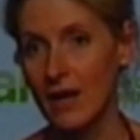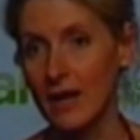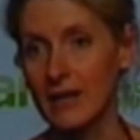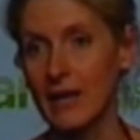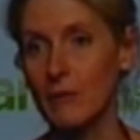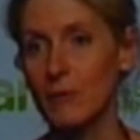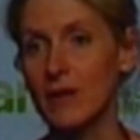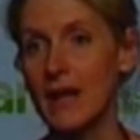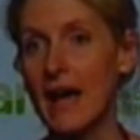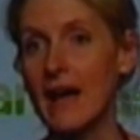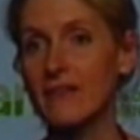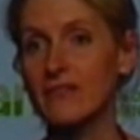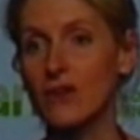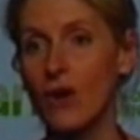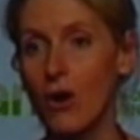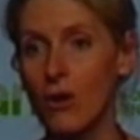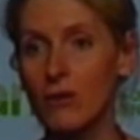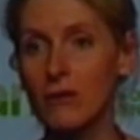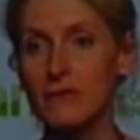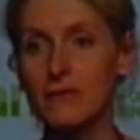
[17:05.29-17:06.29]
And I would
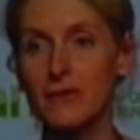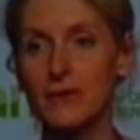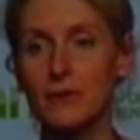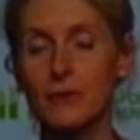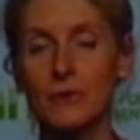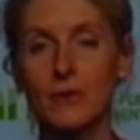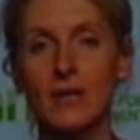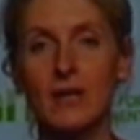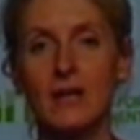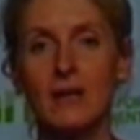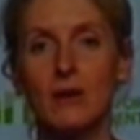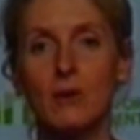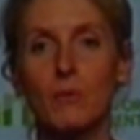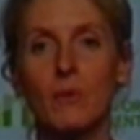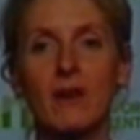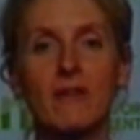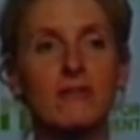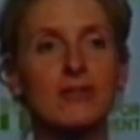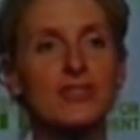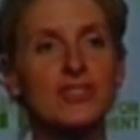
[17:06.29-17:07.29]
ask all of you,
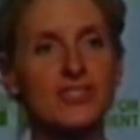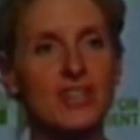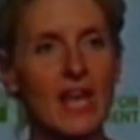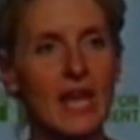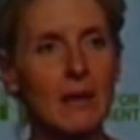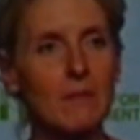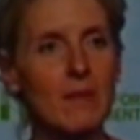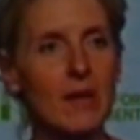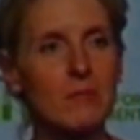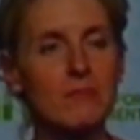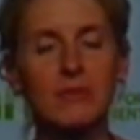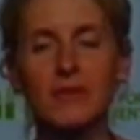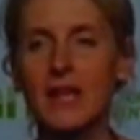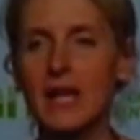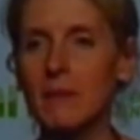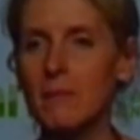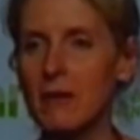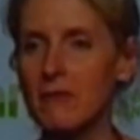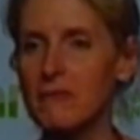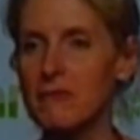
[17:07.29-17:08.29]
whatever shame and
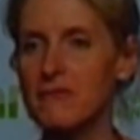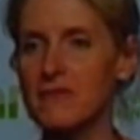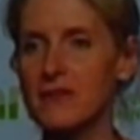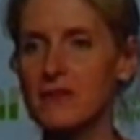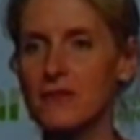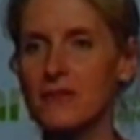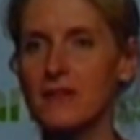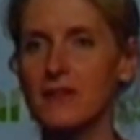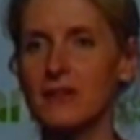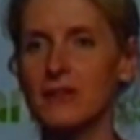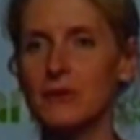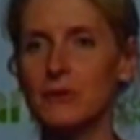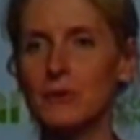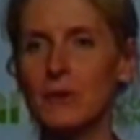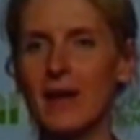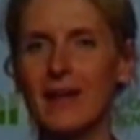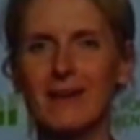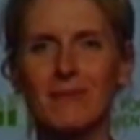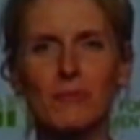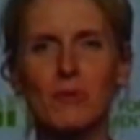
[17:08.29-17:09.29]
blame and fear that
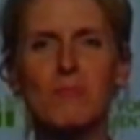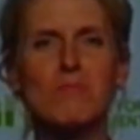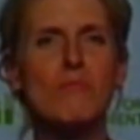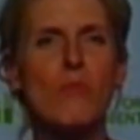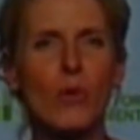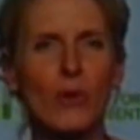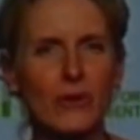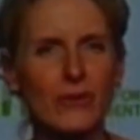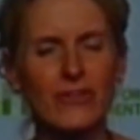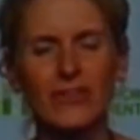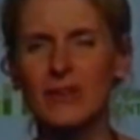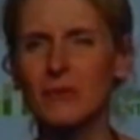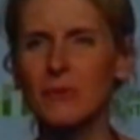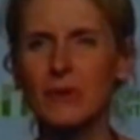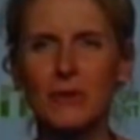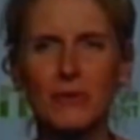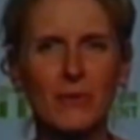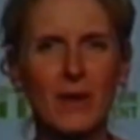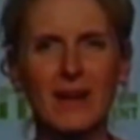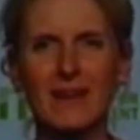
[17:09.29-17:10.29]
you, and remorse and
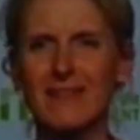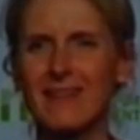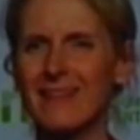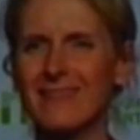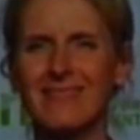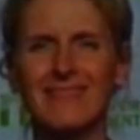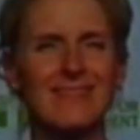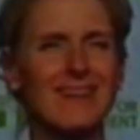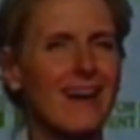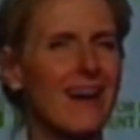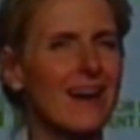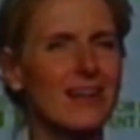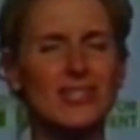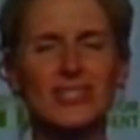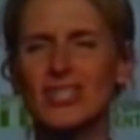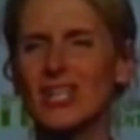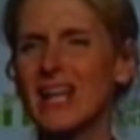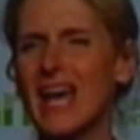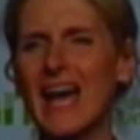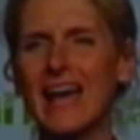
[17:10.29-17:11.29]
regret, and I
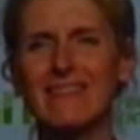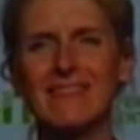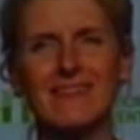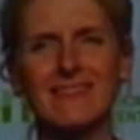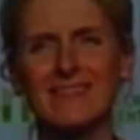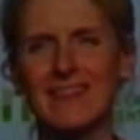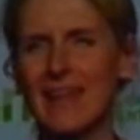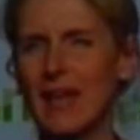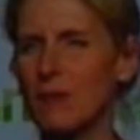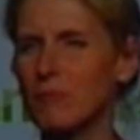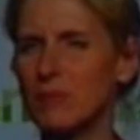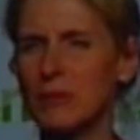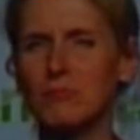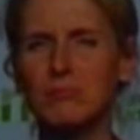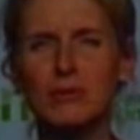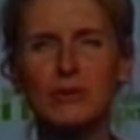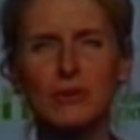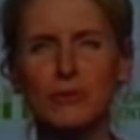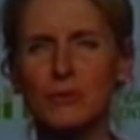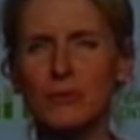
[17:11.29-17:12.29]
should have had the
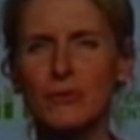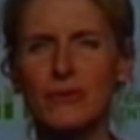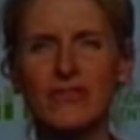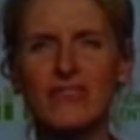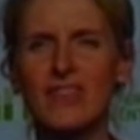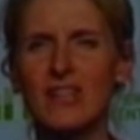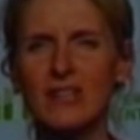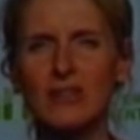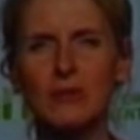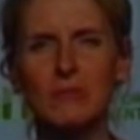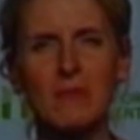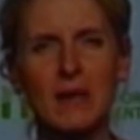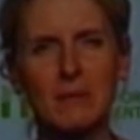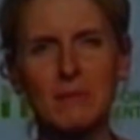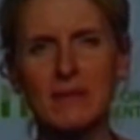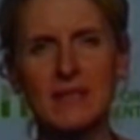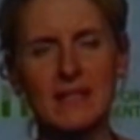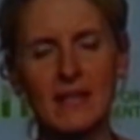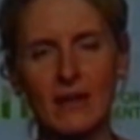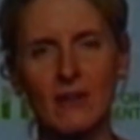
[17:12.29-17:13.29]
scampy blues that you
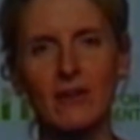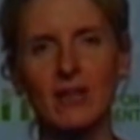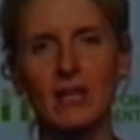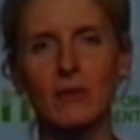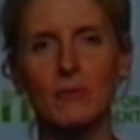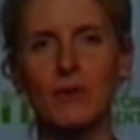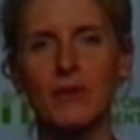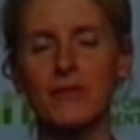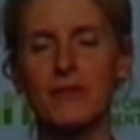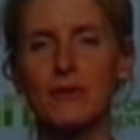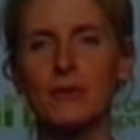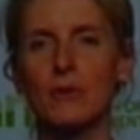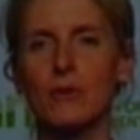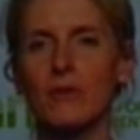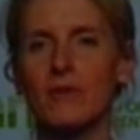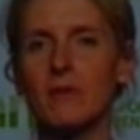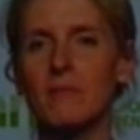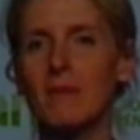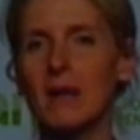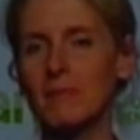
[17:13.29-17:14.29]
might be carrying with you
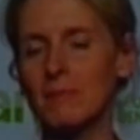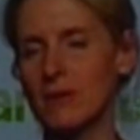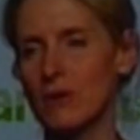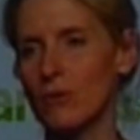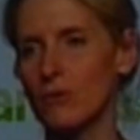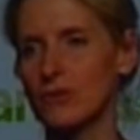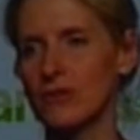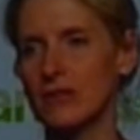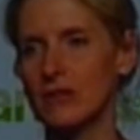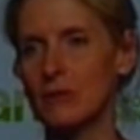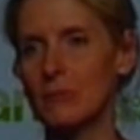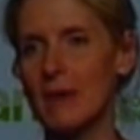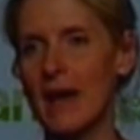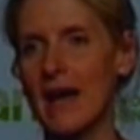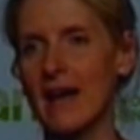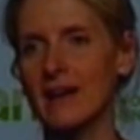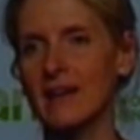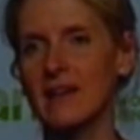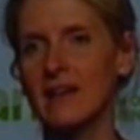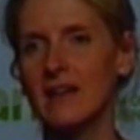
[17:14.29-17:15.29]
or that might be holding you
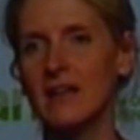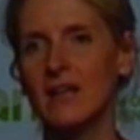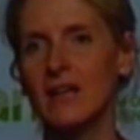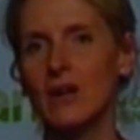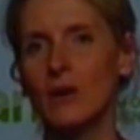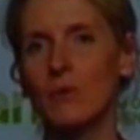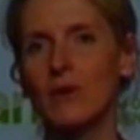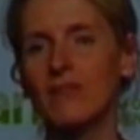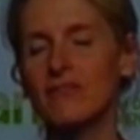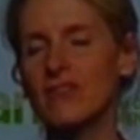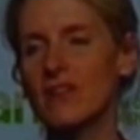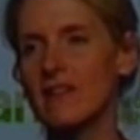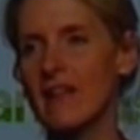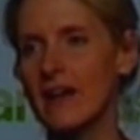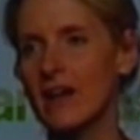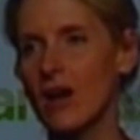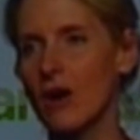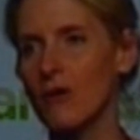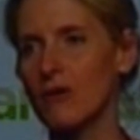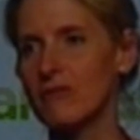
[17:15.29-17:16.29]
back, we have to
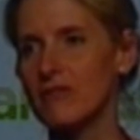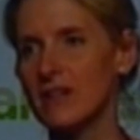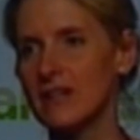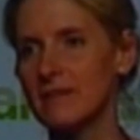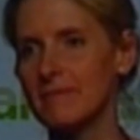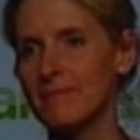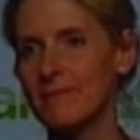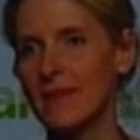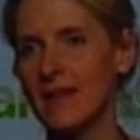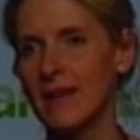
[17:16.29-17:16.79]
let go of it.